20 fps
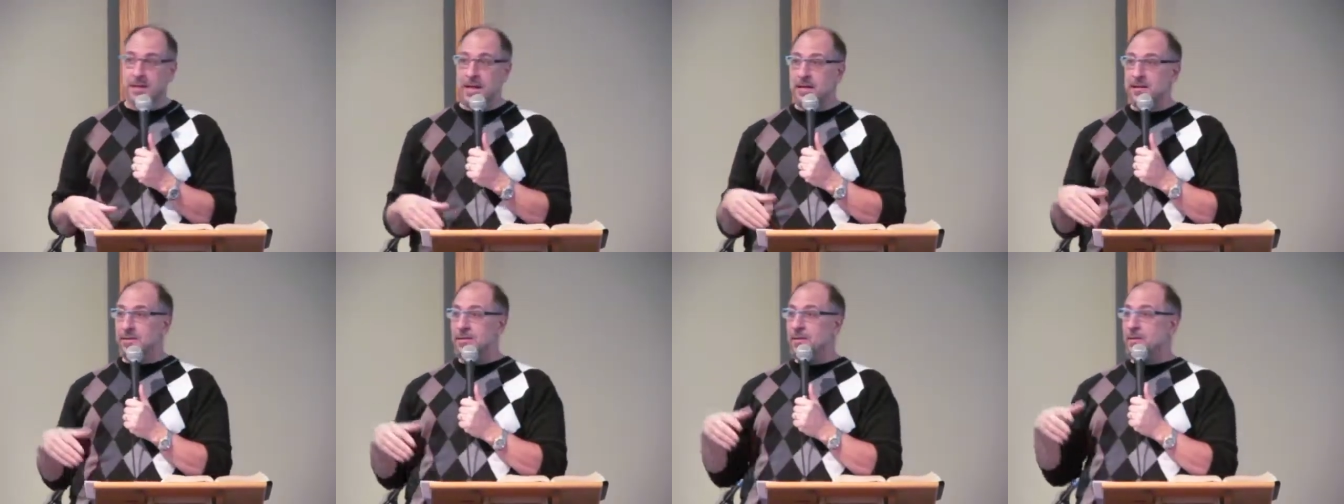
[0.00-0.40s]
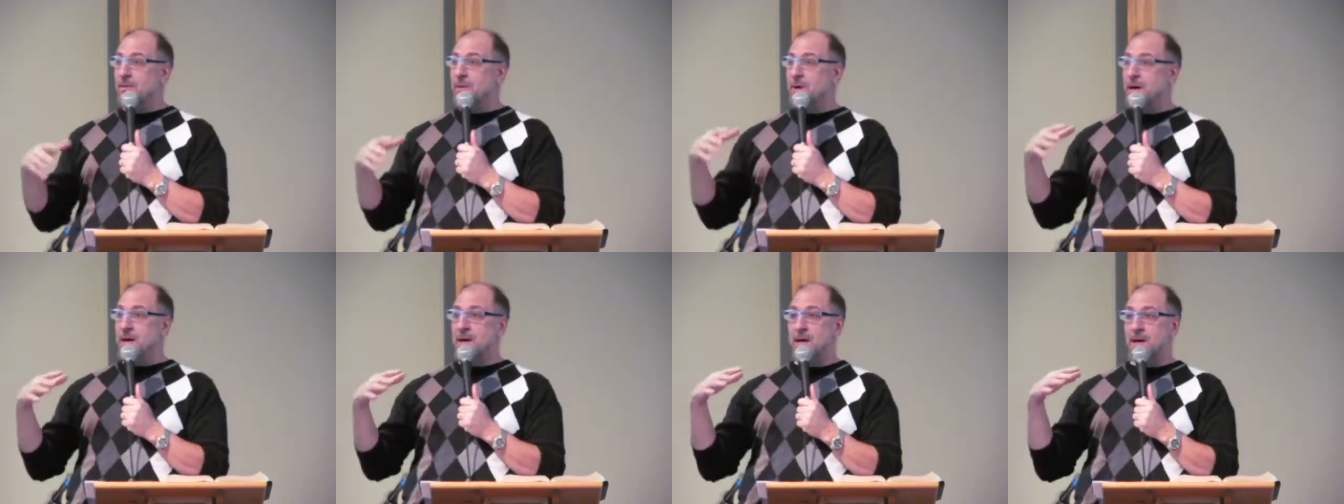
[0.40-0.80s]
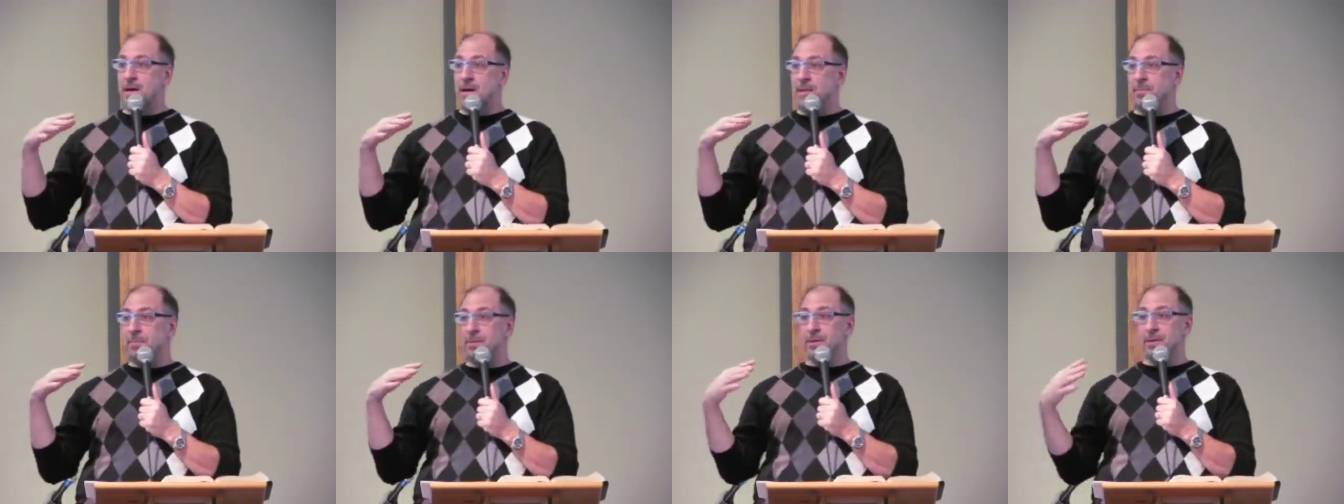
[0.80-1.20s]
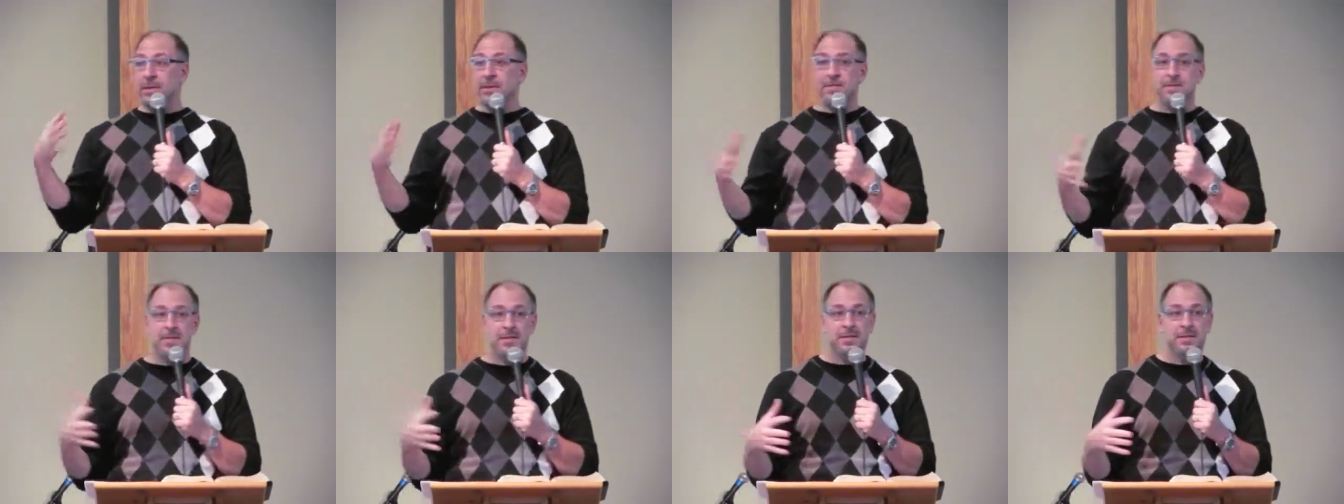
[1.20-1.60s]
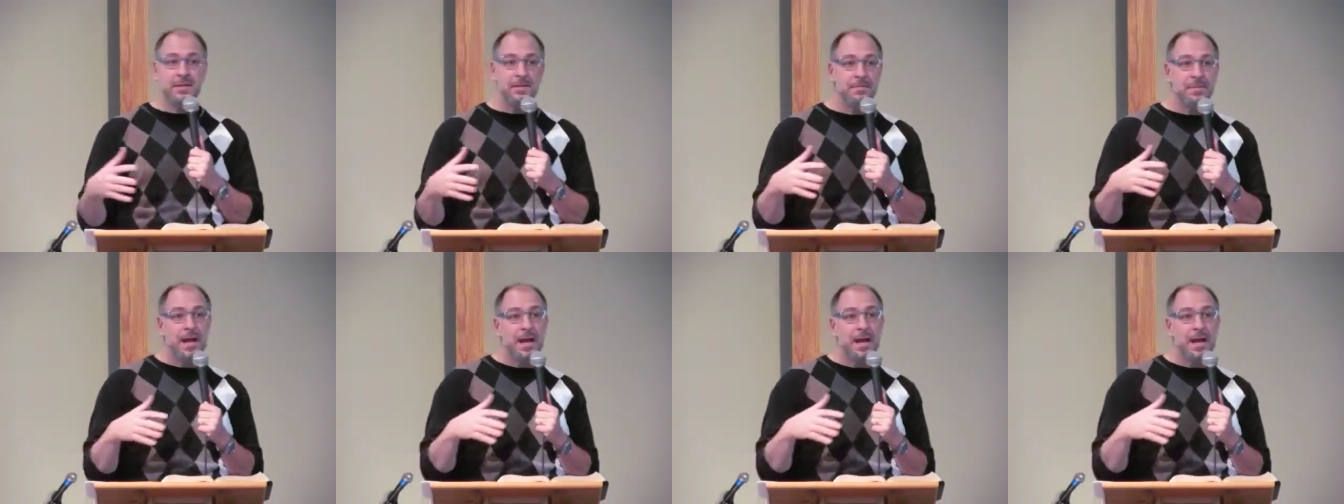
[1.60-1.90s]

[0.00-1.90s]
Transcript: not know uh, a belief system,